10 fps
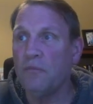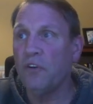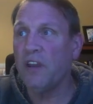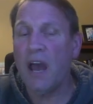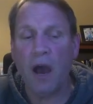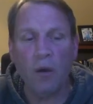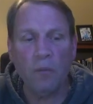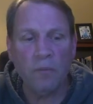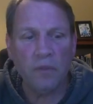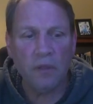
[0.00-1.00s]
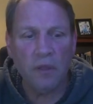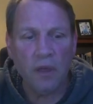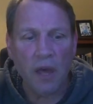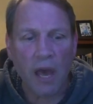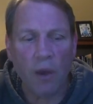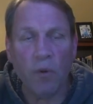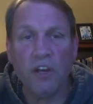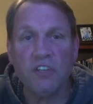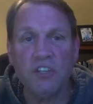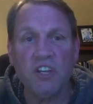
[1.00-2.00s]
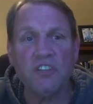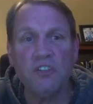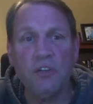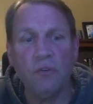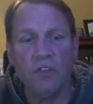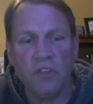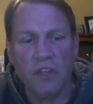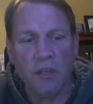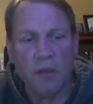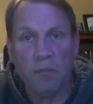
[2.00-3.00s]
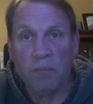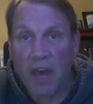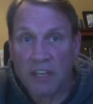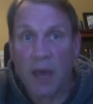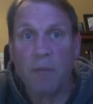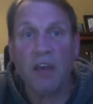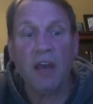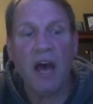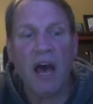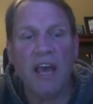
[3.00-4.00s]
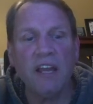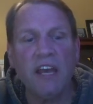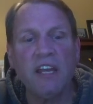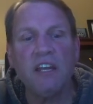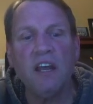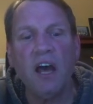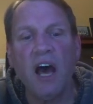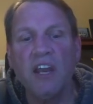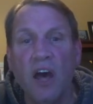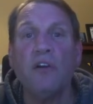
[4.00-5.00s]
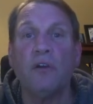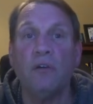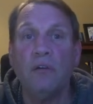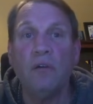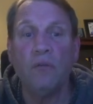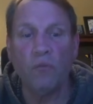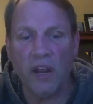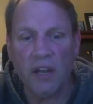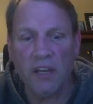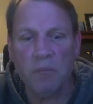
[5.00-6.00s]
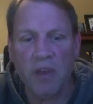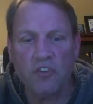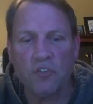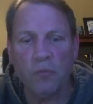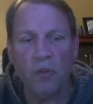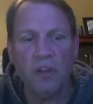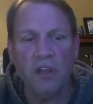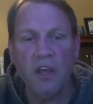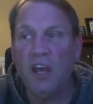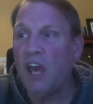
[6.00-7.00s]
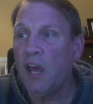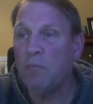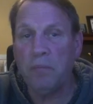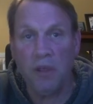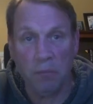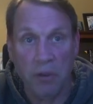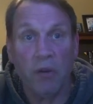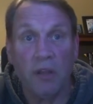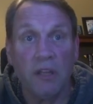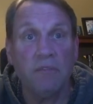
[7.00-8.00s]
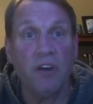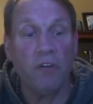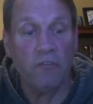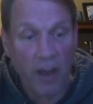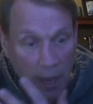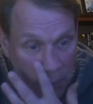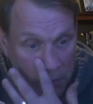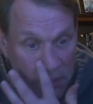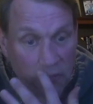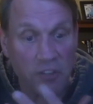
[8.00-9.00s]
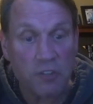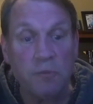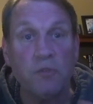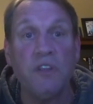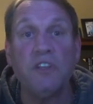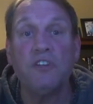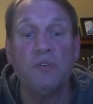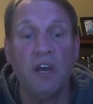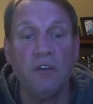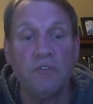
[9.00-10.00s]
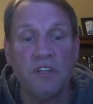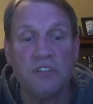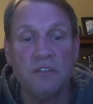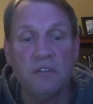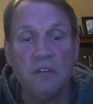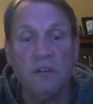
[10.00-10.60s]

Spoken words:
For now, I want to suggest too that the pandemic highlighted another readily measurable and empirically verifiable difference between the two countries.